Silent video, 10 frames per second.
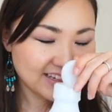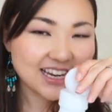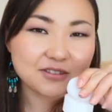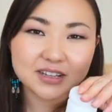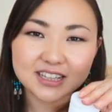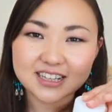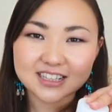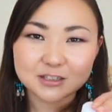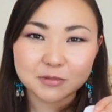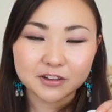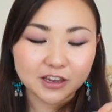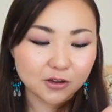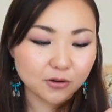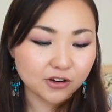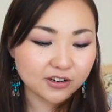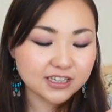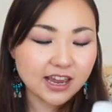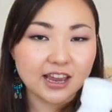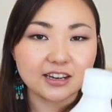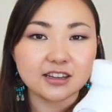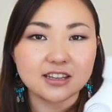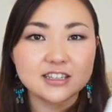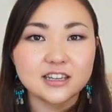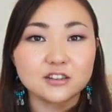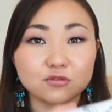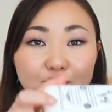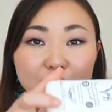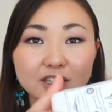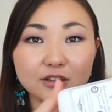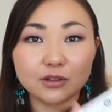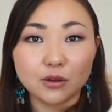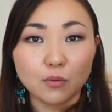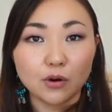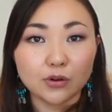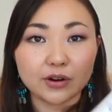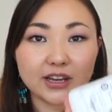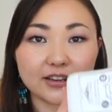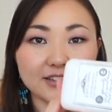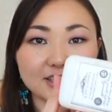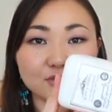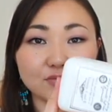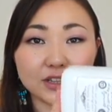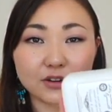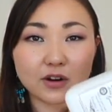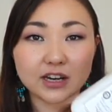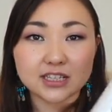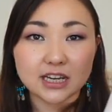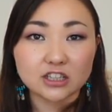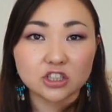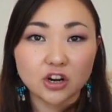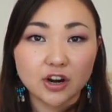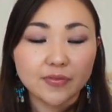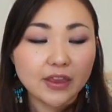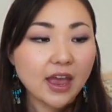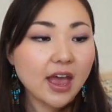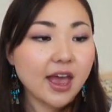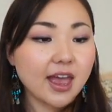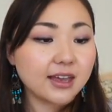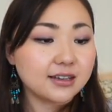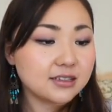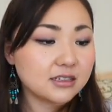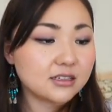It really does smell like yogurt, and this is really, really watery. It's really runny texture, and